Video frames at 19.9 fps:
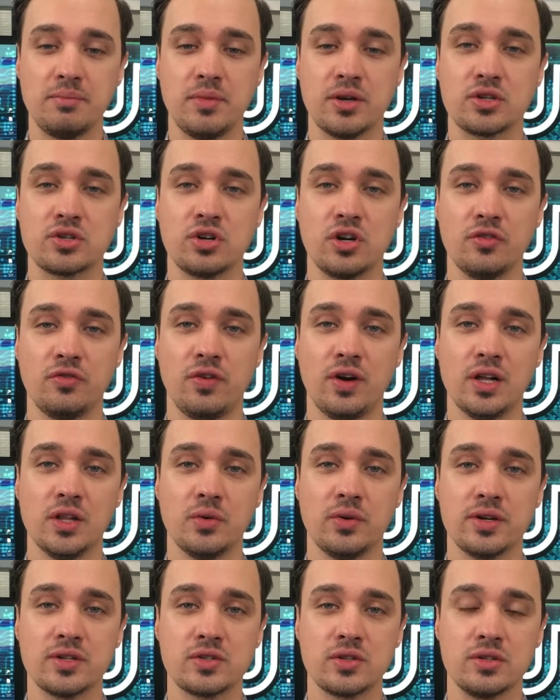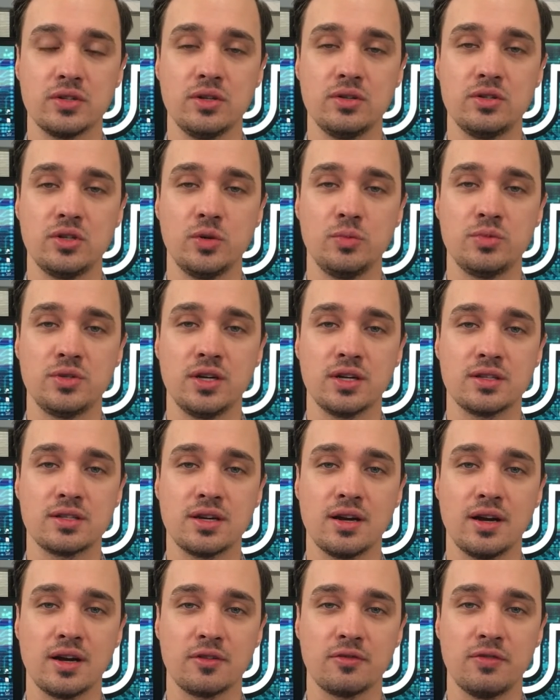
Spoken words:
Make sure to follow us on YouTube, TikTok,